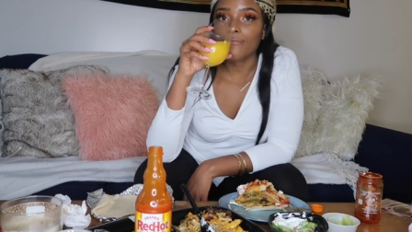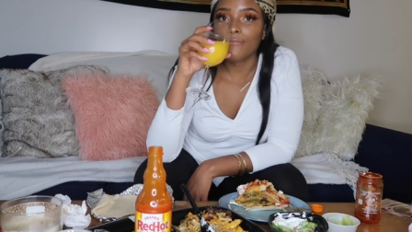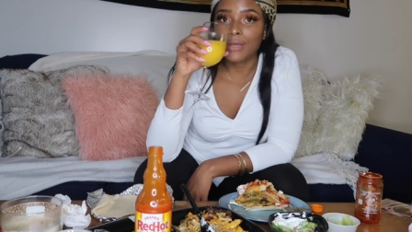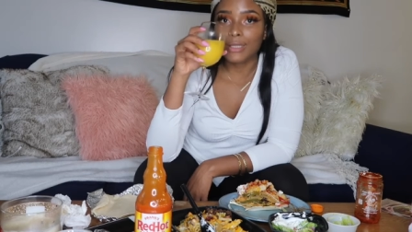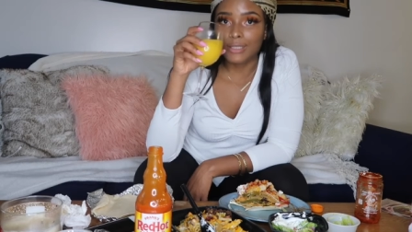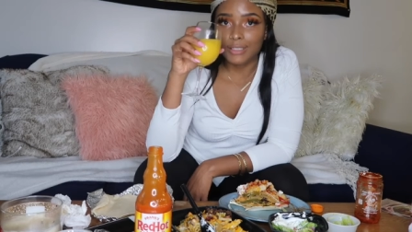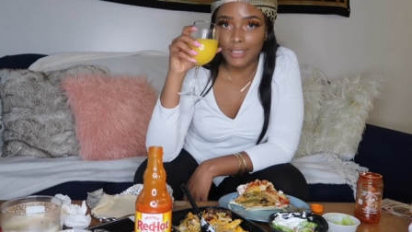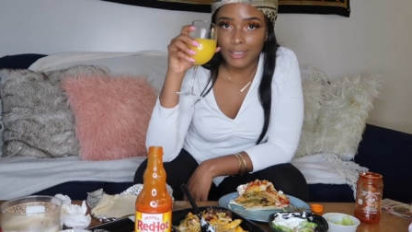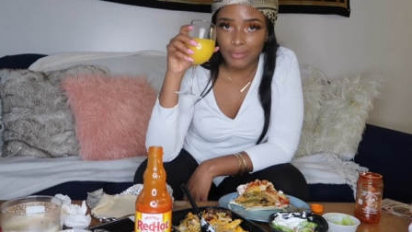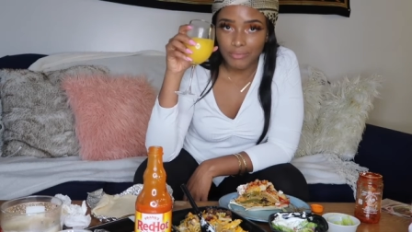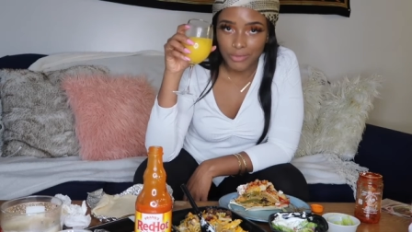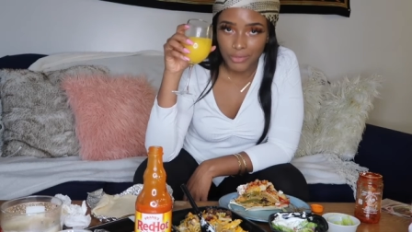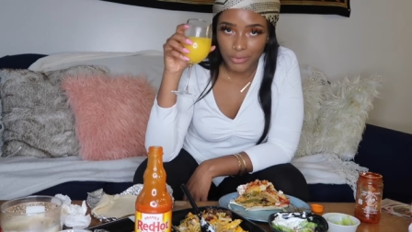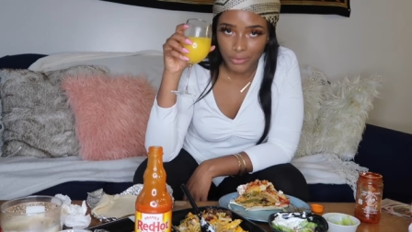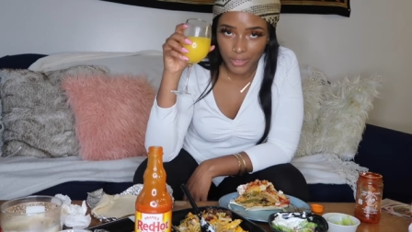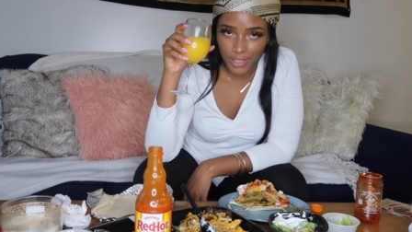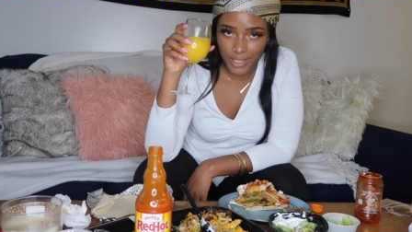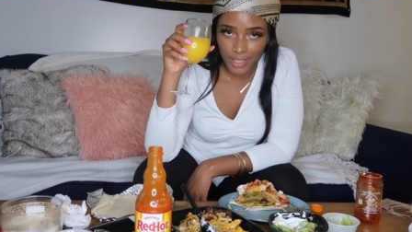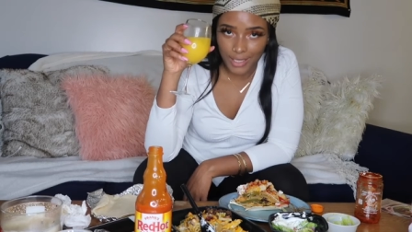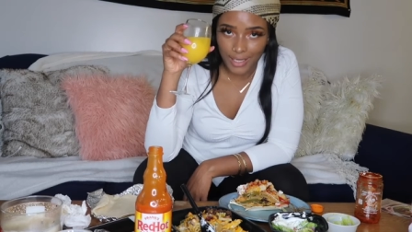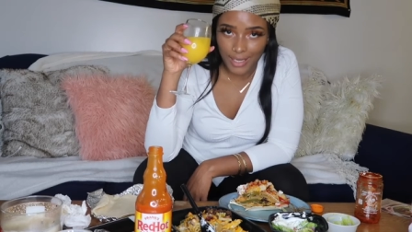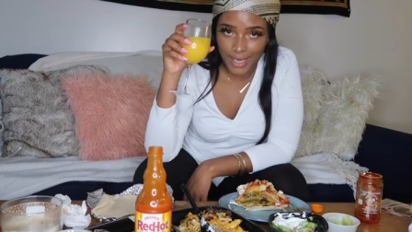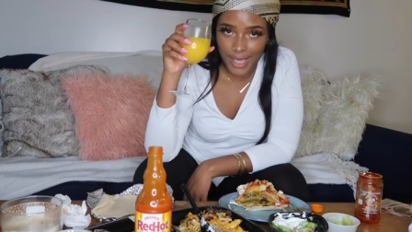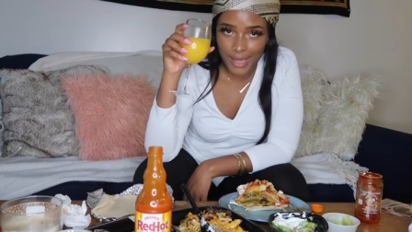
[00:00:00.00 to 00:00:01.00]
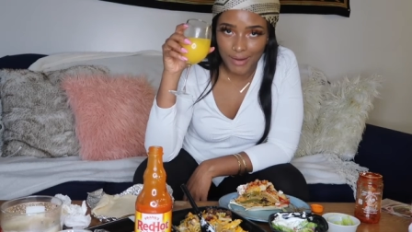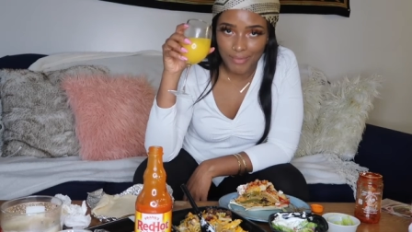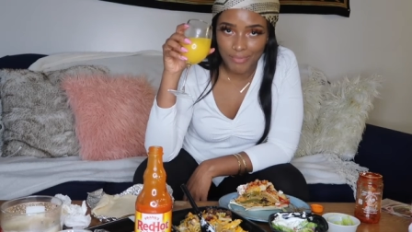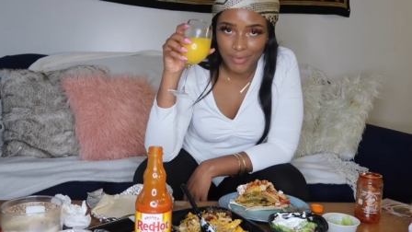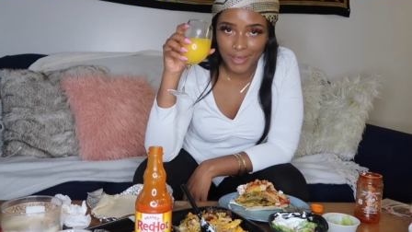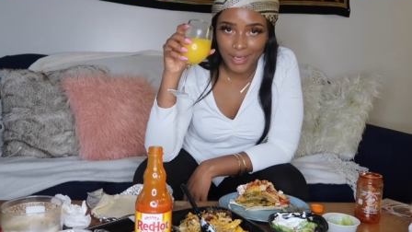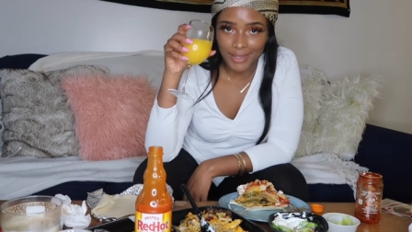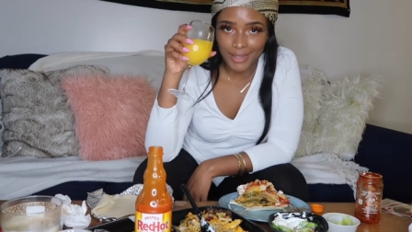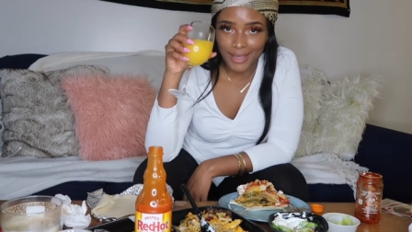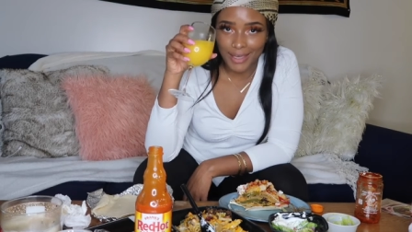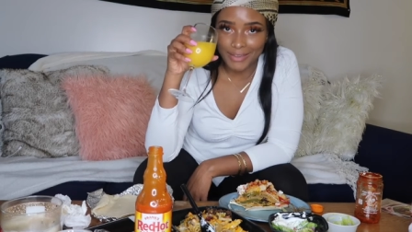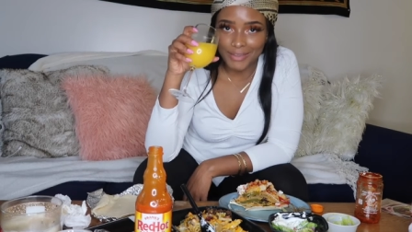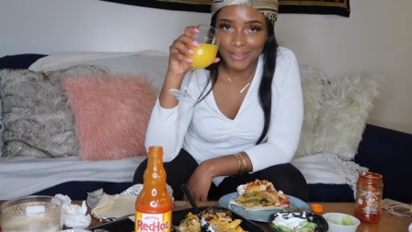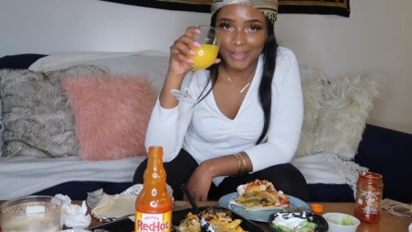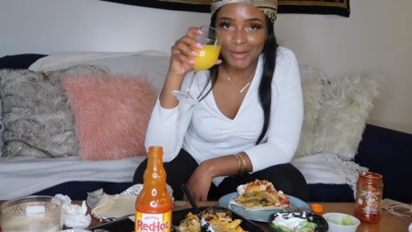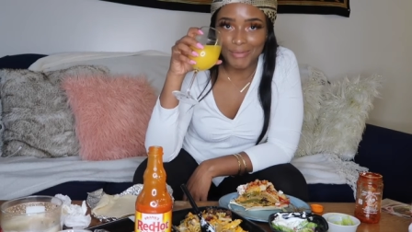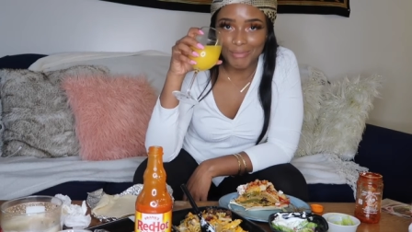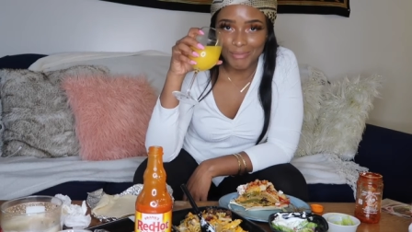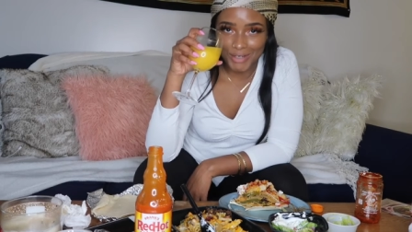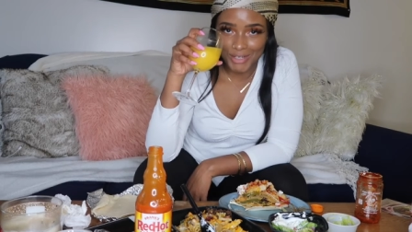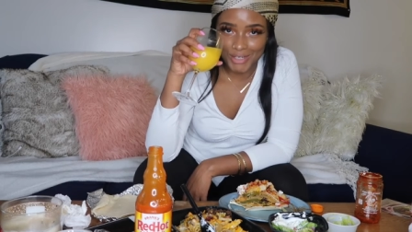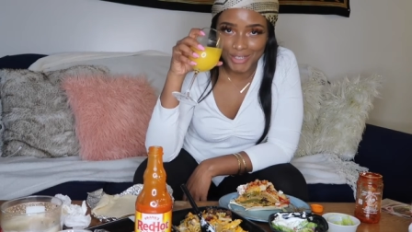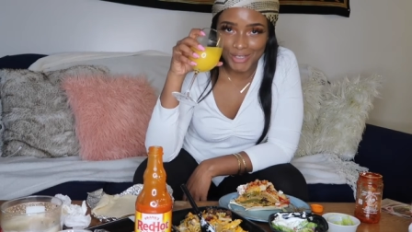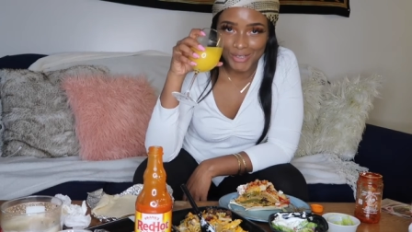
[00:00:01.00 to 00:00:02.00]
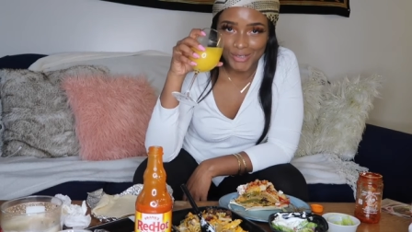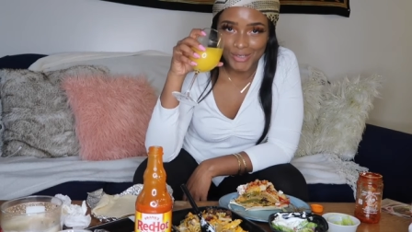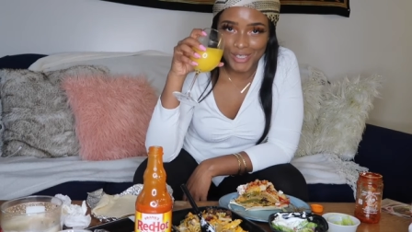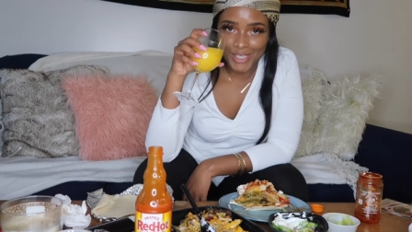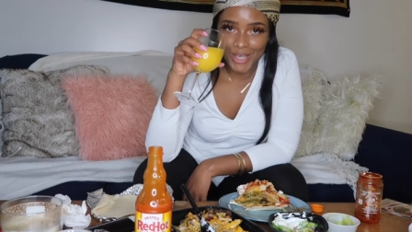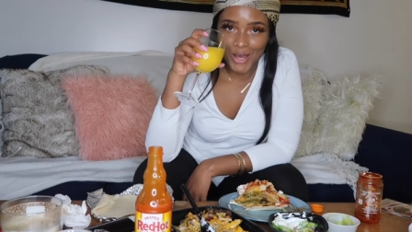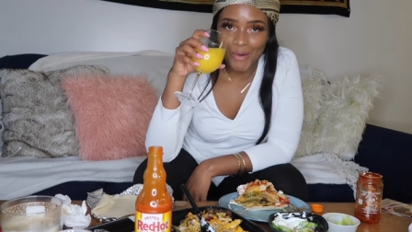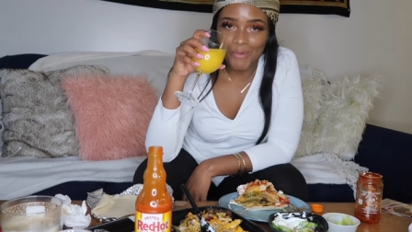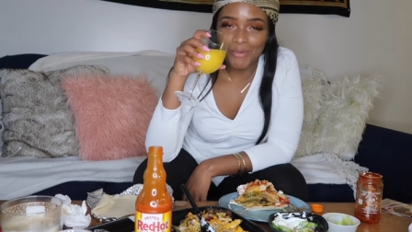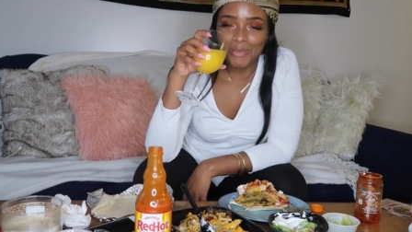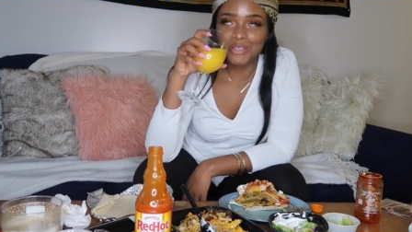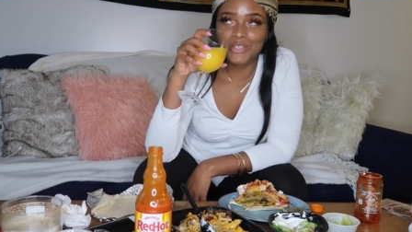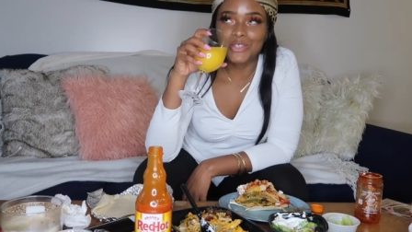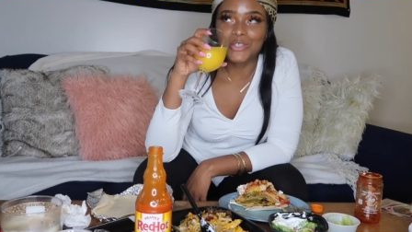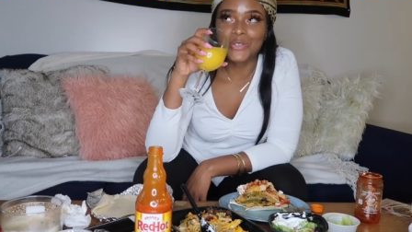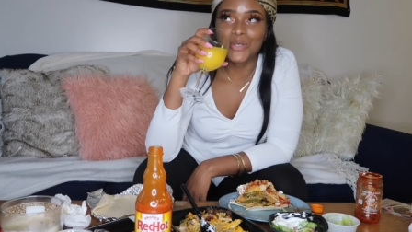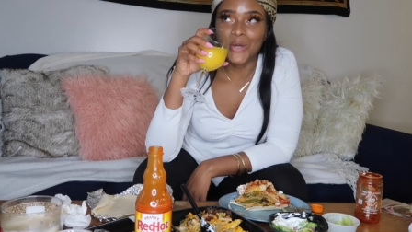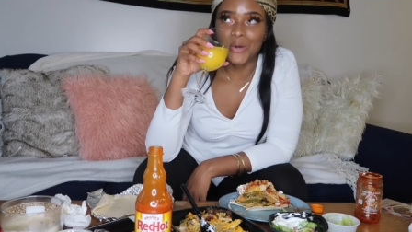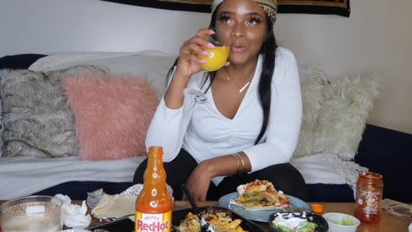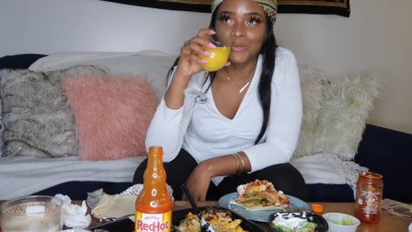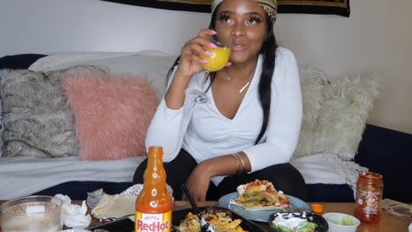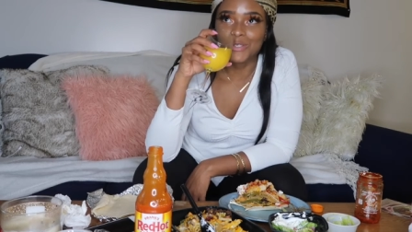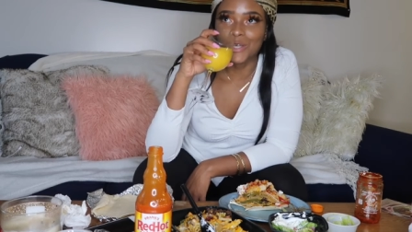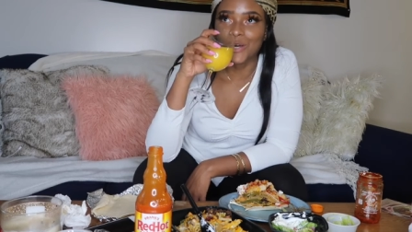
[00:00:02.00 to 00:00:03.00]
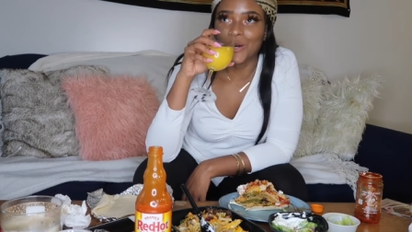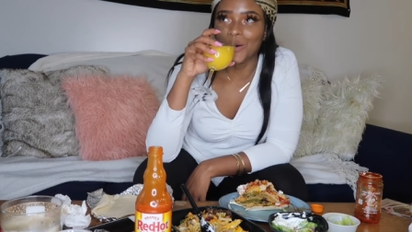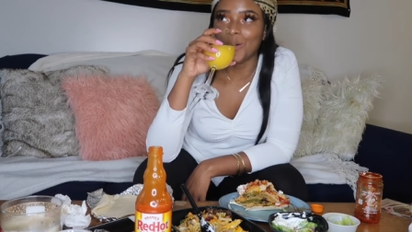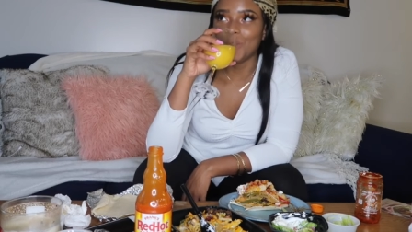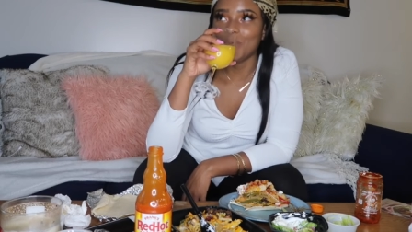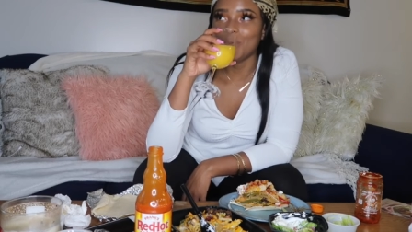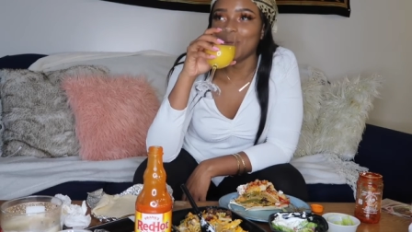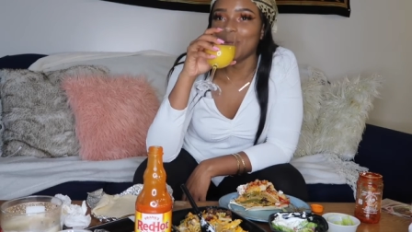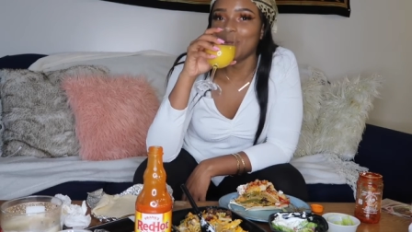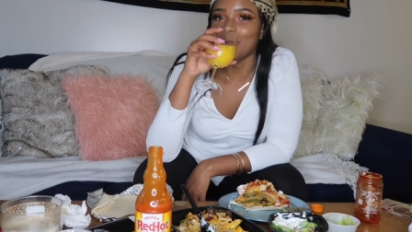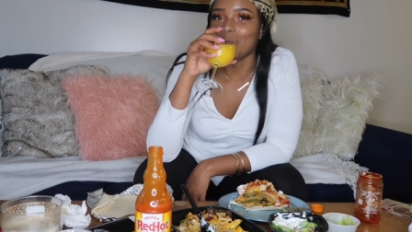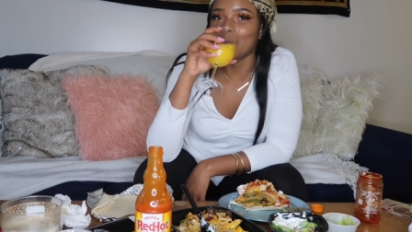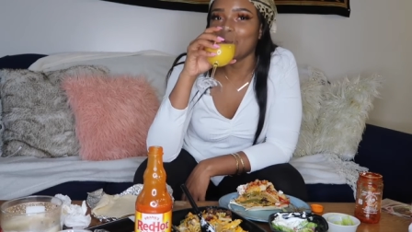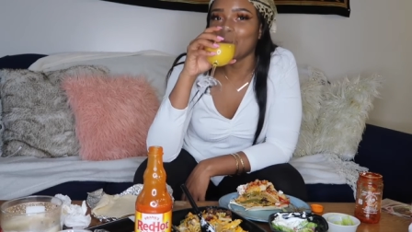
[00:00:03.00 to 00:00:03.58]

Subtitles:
Fenty Beauty and be in like the commercials. That would be so dope.